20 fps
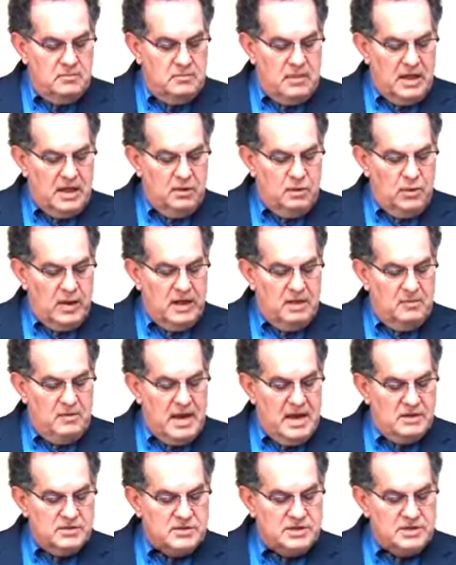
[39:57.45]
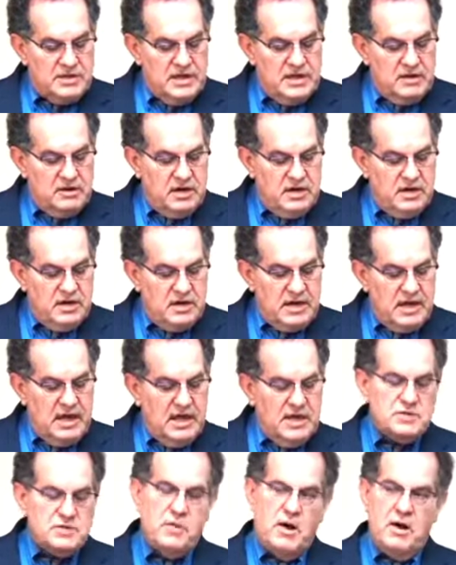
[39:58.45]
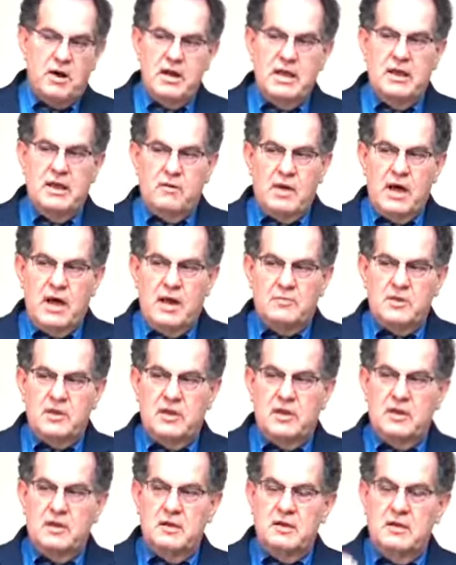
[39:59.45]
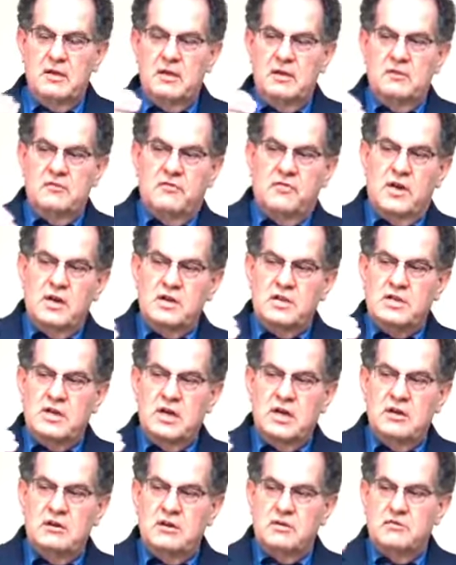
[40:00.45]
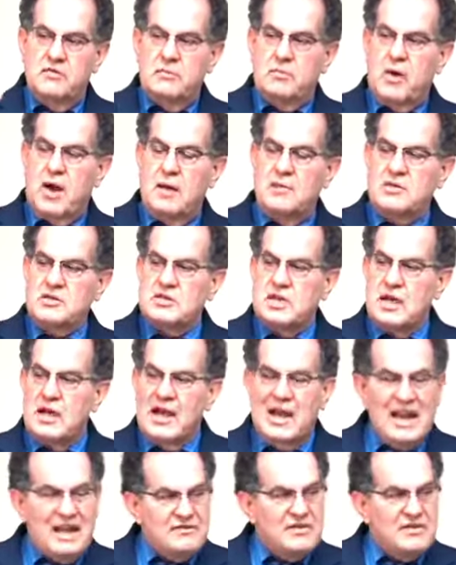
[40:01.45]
by the way of Mount Seir unto Kadesh Barnea, right up to the frontier of the Promised Land.